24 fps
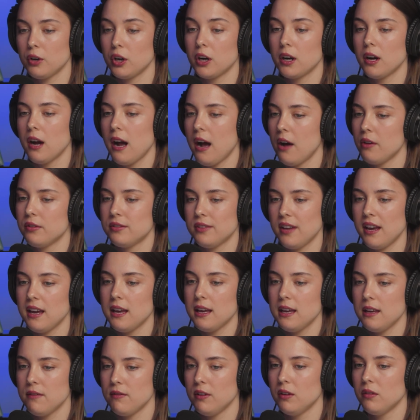or I'll say
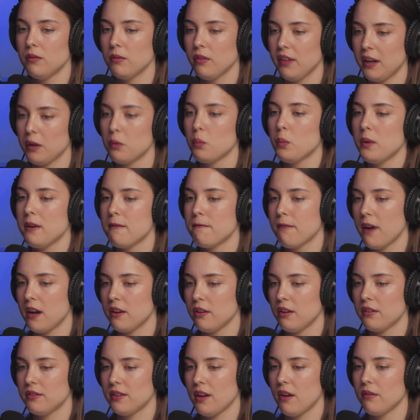even like we
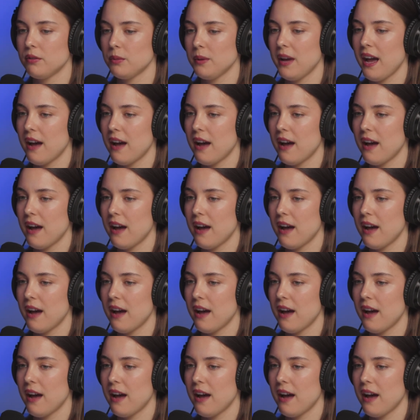find ourselves,